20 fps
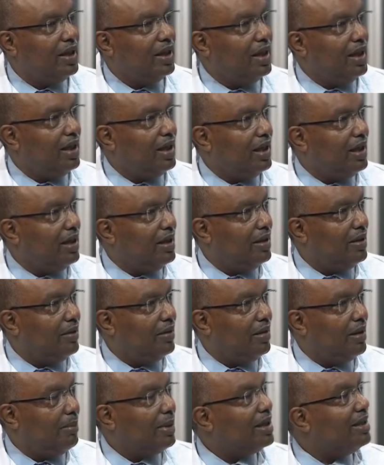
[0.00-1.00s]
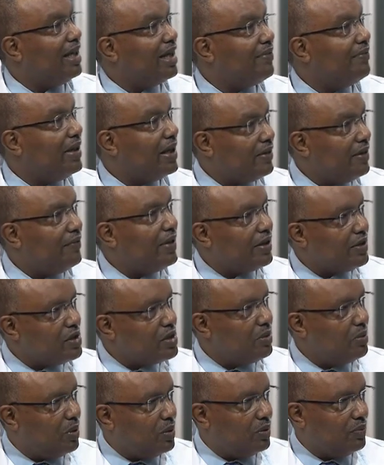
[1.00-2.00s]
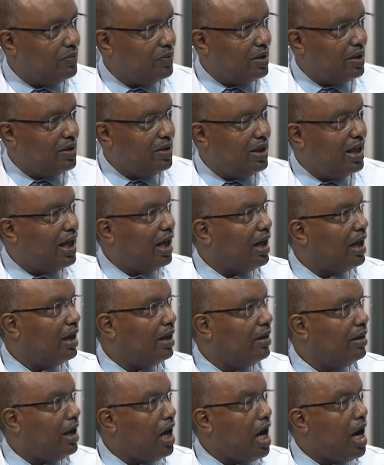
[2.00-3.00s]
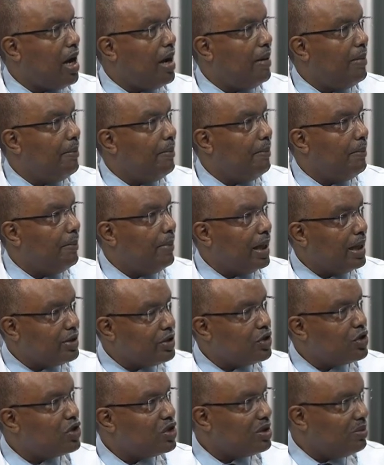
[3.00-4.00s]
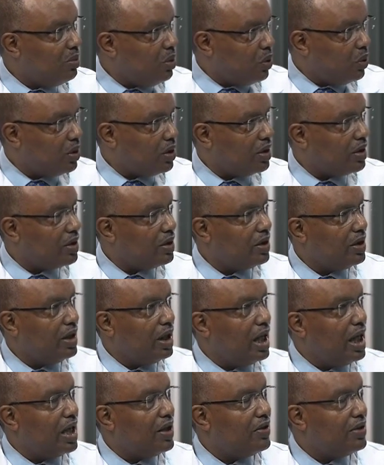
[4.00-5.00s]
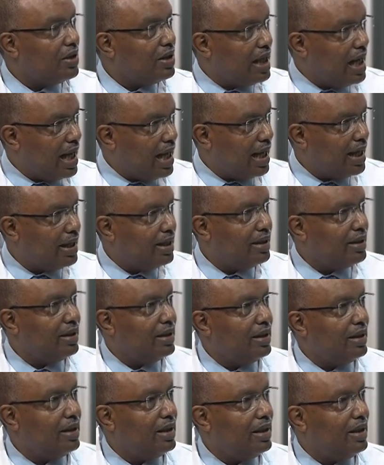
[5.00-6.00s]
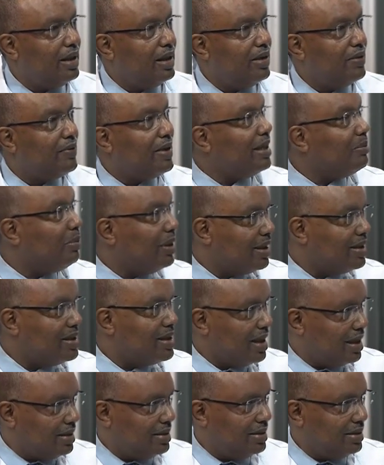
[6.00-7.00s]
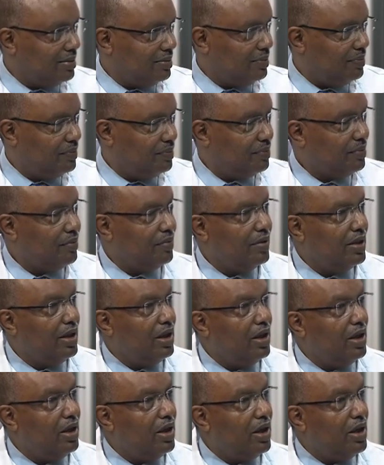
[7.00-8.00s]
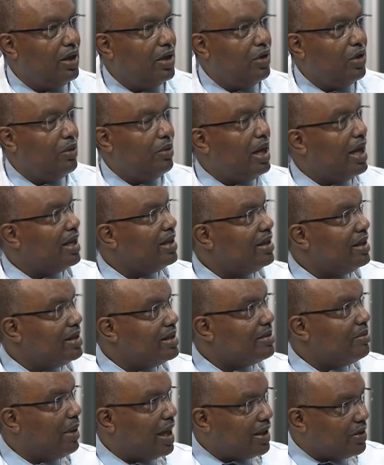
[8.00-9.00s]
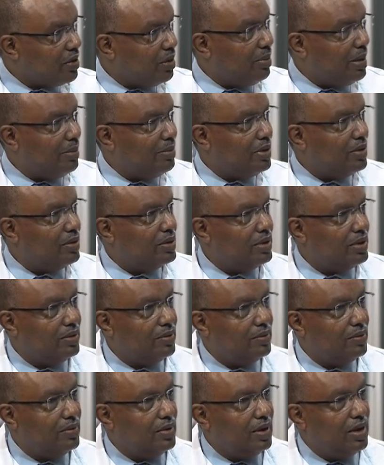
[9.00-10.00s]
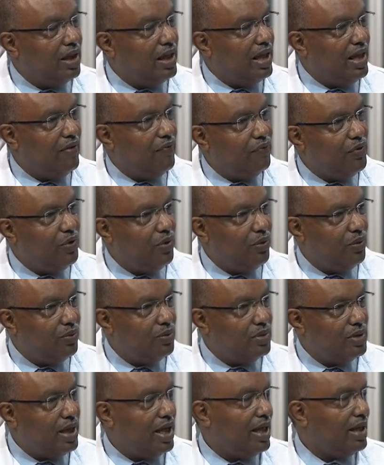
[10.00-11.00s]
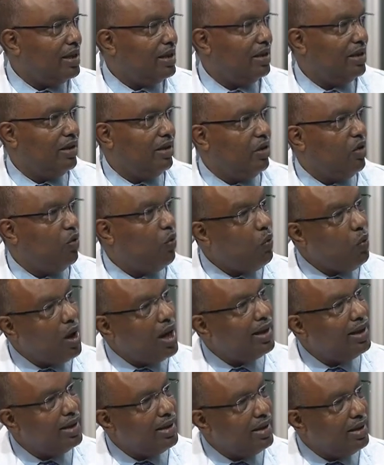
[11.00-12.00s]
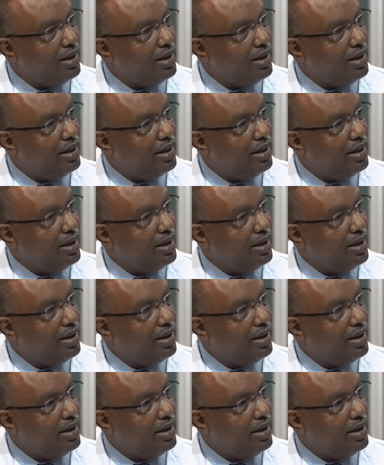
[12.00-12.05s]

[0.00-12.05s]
but they are very, very small. They are much smaller than red blood cells. And these microbubbles, if you take 1